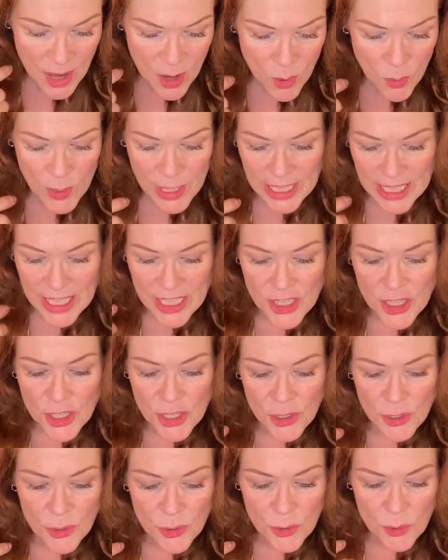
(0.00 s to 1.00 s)
We need
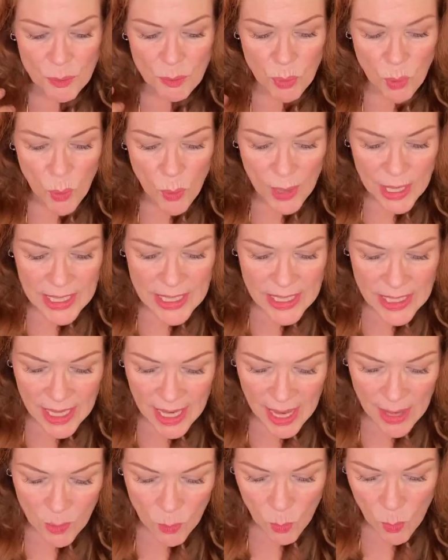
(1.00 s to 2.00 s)
to point
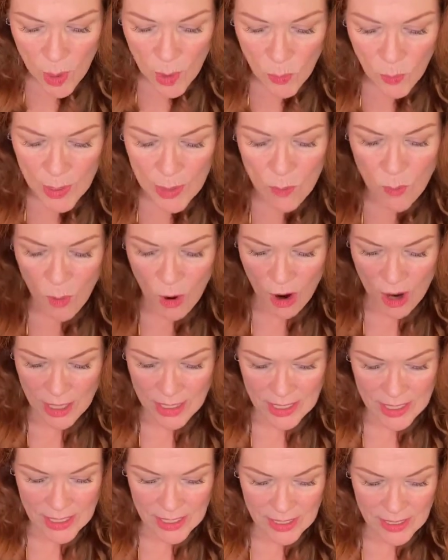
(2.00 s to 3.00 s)
at what we
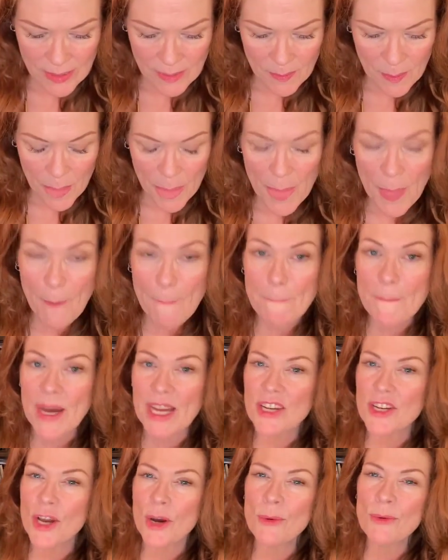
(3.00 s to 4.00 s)
want,
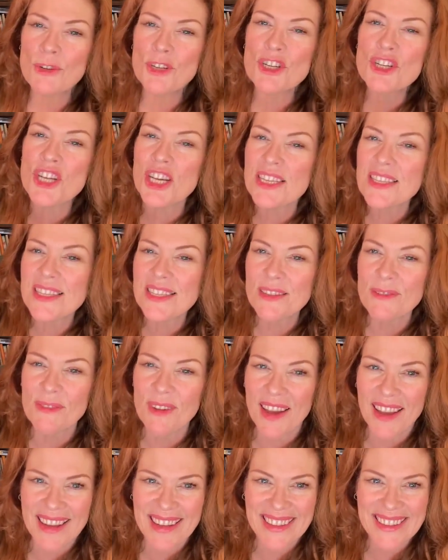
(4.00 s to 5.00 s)
but don't
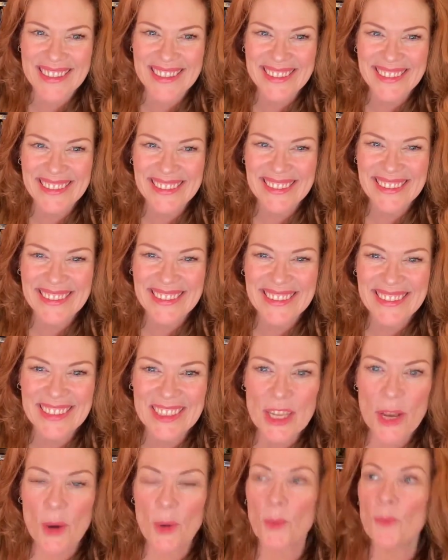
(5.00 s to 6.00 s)
justify it.
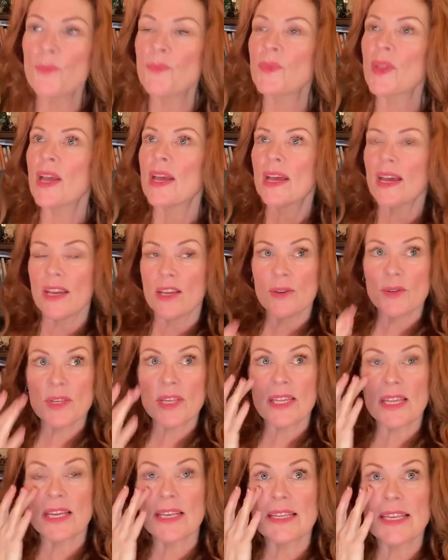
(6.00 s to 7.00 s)
So,
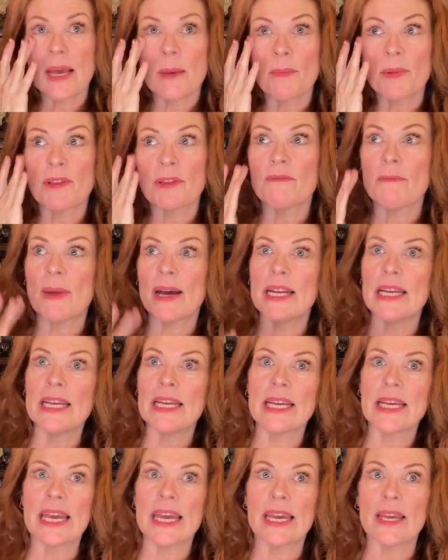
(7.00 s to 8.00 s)
using the example of money
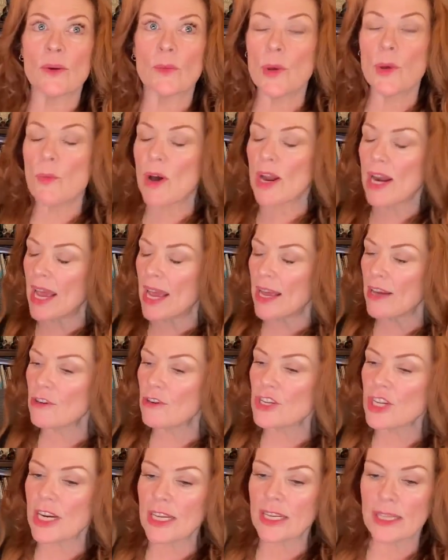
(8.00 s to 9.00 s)
again, we want to
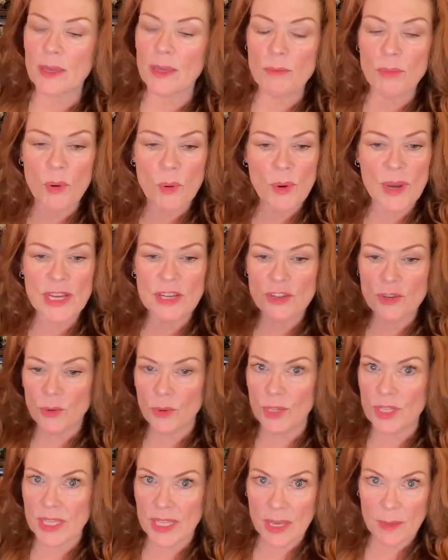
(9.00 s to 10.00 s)
energetically point
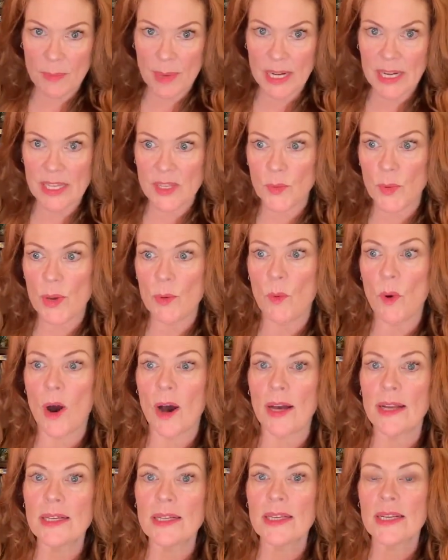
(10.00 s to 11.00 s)
towards the abundance we
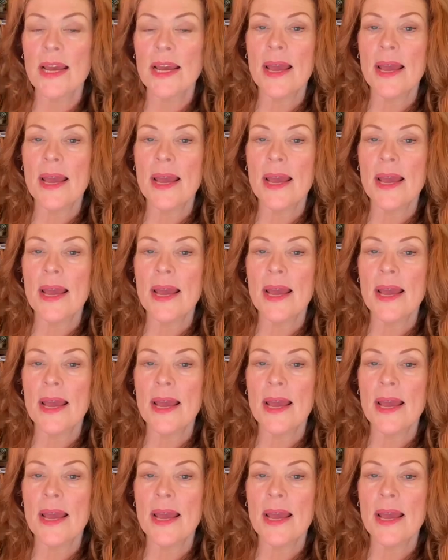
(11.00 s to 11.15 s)
want,